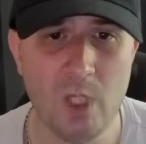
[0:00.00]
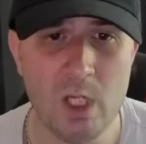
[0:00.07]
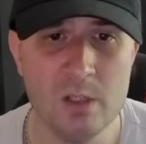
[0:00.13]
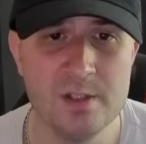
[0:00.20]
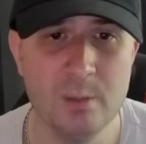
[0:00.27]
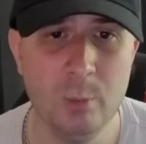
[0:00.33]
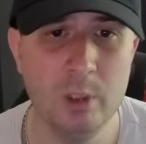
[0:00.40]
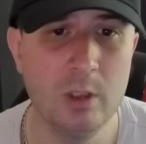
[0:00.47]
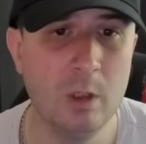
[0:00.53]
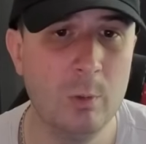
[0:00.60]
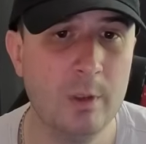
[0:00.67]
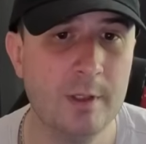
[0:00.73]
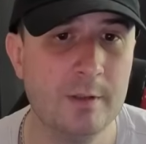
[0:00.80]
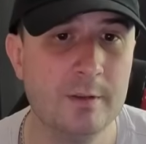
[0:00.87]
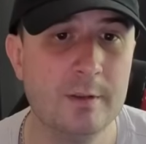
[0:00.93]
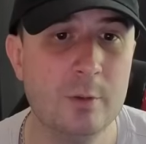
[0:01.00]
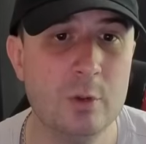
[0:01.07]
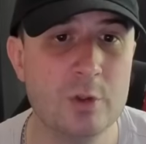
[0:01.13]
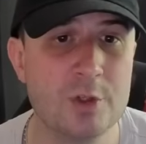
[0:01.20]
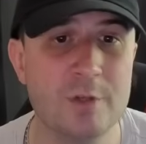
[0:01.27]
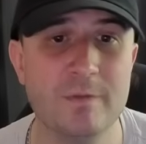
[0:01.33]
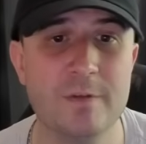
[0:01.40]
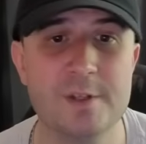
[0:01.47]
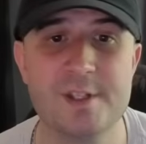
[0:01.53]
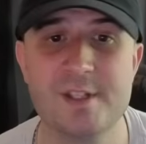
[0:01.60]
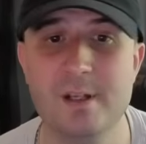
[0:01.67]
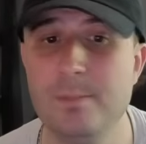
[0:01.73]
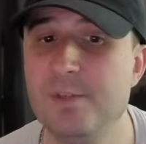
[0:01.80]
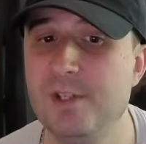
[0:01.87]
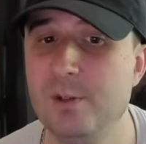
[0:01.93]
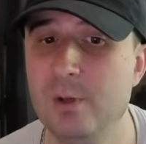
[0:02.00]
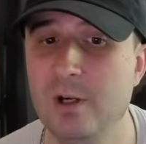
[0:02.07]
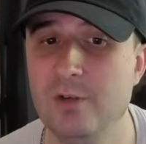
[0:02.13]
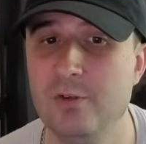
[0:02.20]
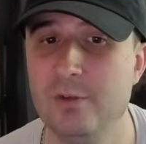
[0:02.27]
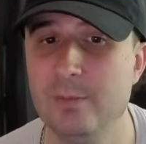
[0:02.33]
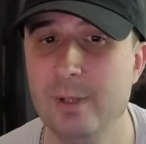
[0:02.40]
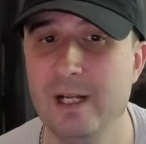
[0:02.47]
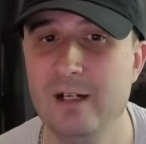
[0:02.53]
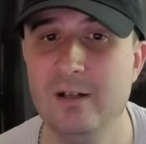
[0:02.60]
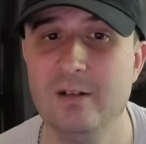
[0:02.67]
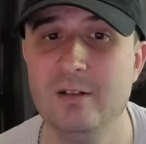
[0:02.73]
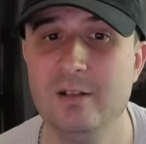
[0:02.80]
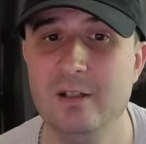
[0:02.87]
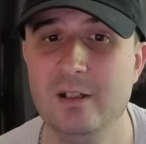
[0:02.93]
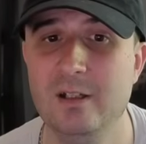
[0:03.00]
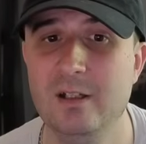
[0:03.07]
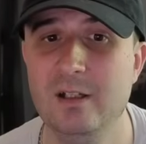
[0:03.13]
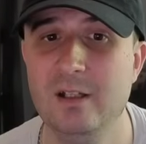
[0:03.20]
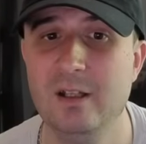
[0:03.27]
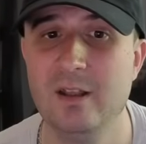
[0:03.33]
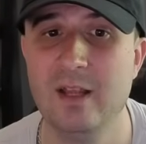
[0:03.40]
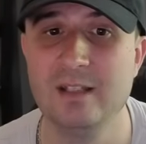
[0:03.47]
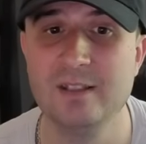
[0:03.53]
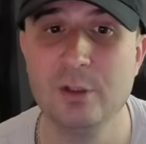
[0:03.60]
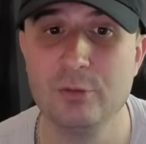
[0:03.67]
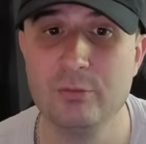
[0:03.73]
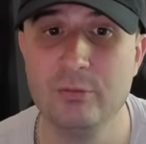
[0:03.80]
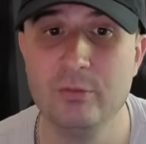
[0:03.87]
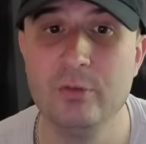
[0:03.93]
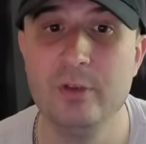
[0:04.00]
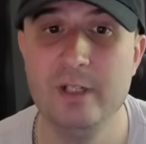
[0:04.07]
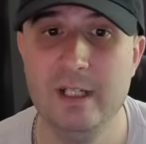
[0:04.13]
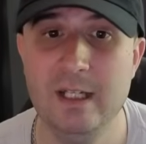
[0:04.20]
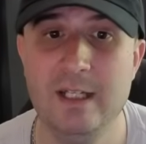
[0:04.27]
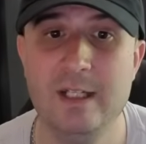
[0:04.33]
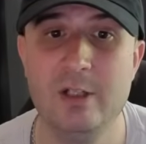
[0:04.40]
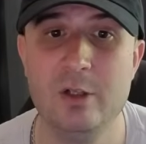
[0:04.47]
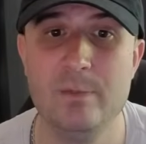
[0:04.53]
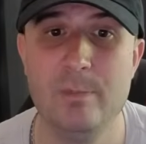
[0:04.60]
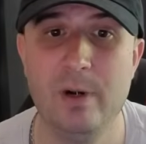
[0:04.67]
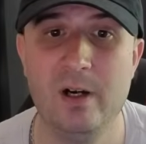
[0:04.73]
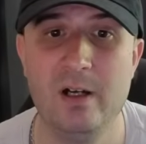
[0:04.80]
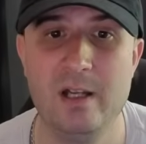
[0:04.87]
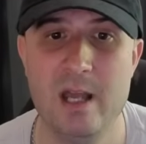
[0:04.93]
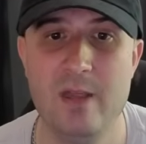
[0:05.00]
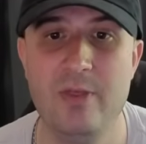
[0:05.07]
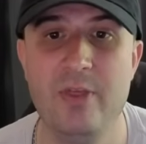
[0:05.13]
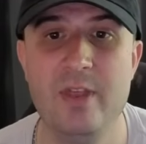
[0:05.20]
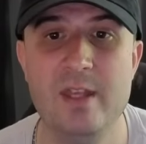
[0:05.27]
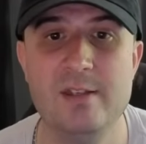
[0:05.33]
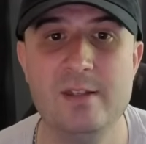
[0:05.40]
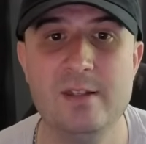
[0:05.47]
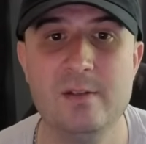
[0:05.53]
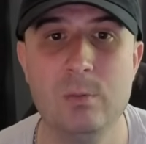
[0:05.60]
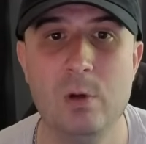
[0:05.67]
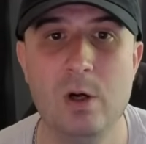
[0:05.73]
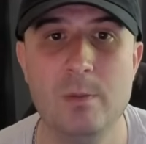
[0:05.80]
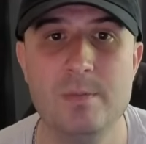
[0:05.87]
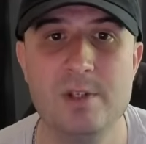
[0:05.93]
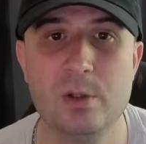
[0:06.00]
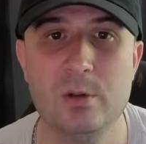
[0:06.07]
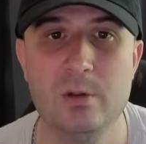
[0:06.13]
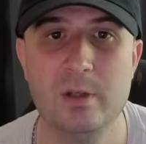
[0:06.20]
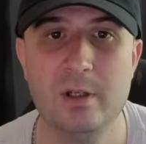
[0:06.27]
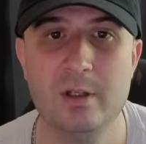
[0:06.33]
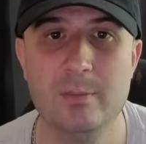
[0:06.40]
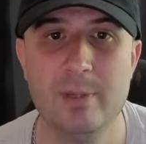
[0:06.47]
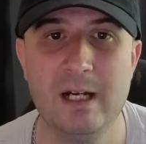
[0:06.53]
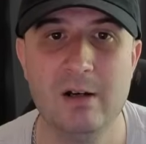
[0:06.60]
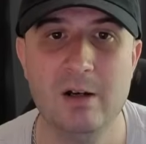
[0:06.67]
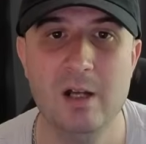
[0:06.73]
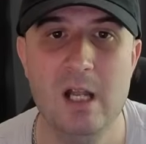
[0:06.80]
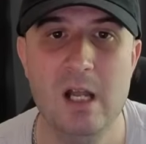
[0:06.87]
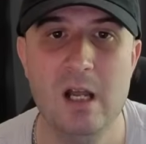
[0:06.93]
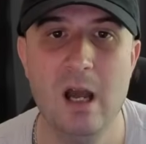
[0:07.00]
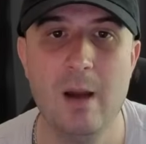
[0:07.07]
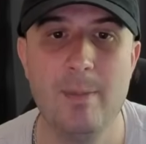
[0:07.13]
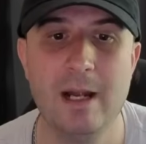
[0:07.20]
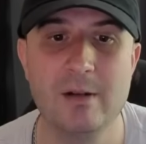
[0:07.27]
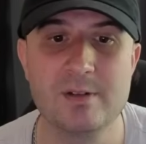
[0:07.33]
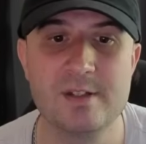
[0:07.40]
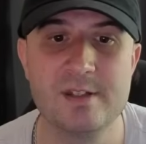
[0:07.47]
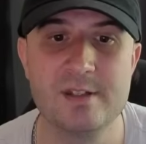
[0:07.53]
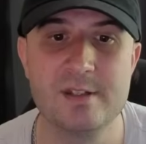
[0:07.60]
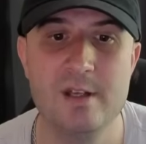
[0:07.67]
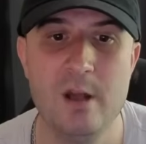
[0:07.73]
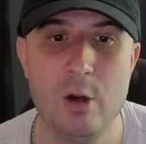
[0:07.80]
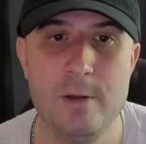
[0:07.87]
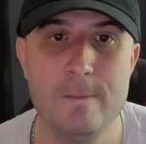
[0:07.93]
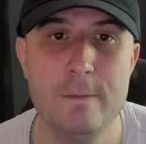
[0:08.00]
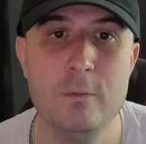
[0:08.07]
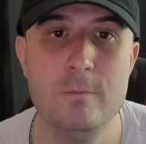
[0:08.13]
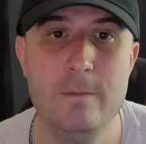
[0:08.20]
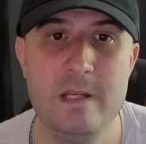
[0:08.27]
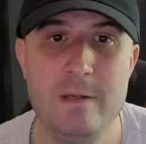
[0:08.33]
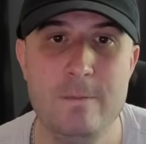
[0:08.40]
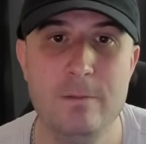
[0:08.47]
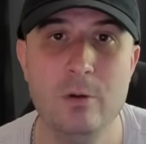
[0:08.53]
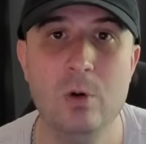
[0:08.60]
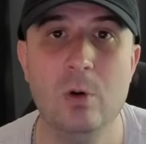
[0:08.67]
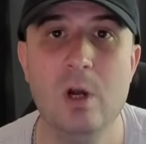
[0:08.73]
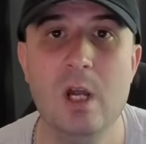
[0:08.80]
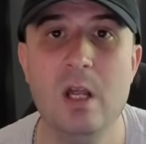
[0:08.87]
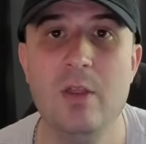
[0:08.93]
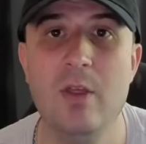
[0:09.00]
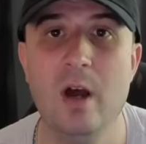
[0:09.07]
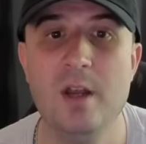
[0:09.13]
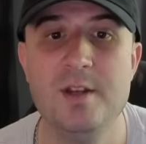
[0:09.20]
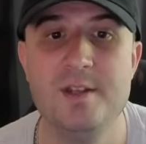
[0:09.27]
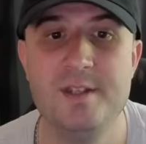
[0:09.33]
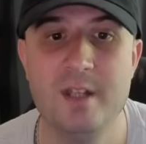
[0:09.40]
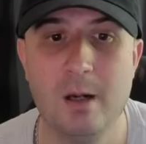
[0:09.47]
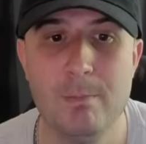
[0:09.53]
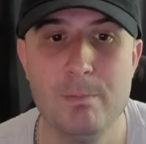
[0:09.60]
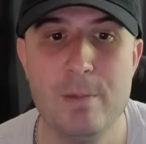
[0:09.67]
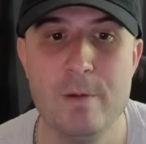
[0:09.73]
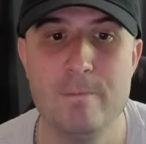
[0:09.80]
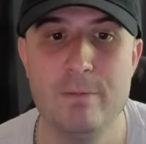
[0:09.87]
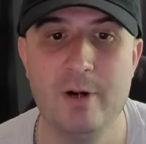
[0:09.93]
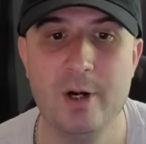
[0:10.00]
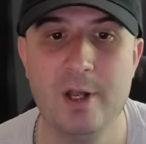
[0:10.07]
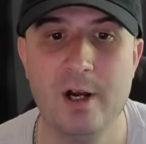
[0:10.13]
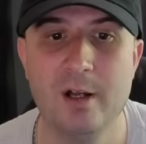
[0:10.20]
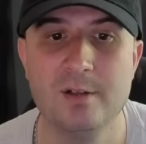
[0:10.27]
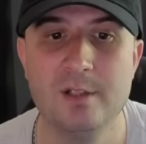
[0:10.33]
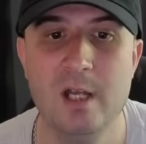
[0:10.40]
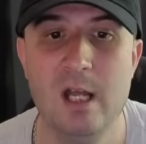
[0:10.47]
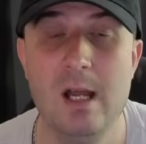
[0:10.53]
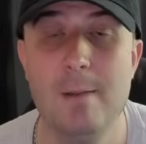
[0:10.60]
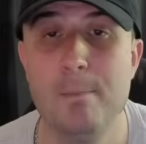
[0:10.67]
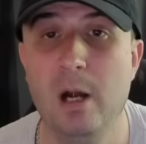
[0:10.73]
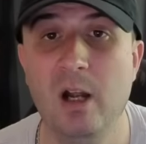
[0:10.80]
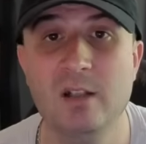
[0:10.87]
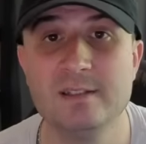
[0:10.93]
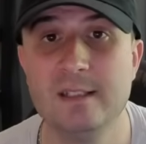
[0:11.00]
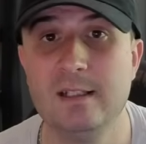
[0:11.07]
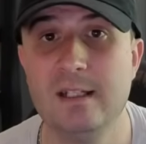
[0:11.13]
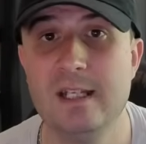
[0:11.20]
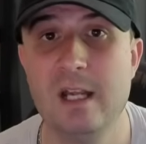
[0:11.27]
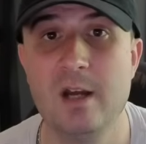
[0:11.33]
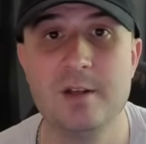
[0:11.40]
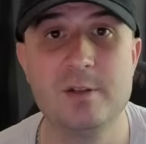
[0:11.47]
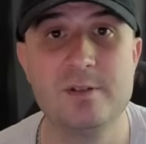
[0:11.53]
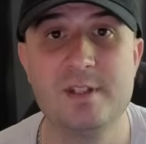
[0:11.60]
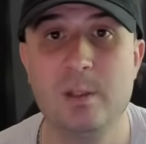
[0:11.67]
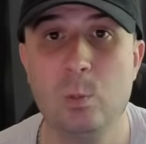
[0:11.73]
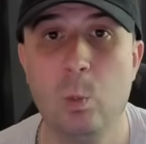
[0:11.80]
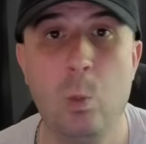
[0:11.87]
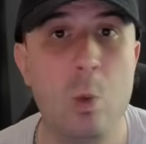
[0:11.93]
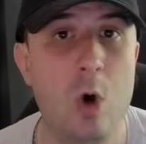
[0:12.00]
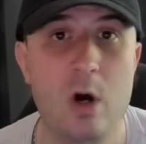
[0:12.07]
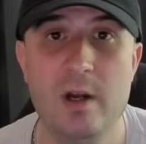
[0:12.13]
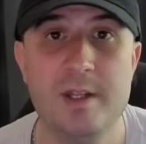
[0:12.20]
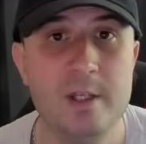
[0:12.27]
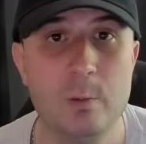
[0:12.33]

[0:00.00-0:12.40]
Someone got one on an auction for sub £200. That's a really good buy, and this is what I'm talking about sniping people that are dumping product. Personally, I don't see why you